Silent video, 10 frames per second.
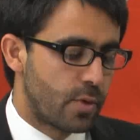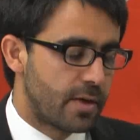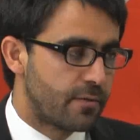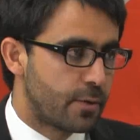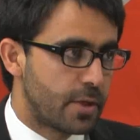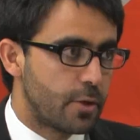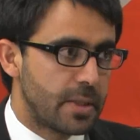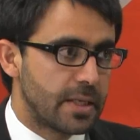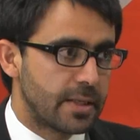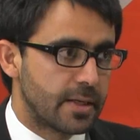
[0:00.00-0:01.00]
if you
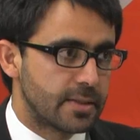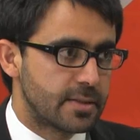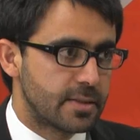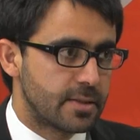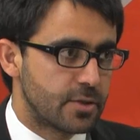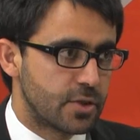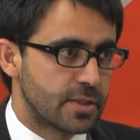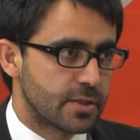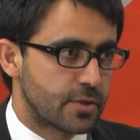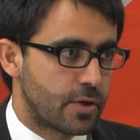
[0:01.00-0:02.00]
humiliate
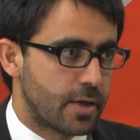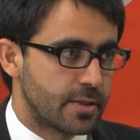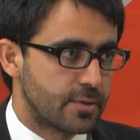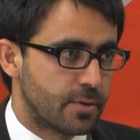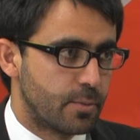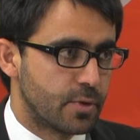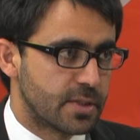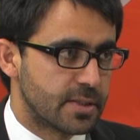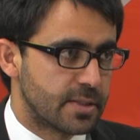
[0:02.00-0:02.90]
Jesus Christ or Moses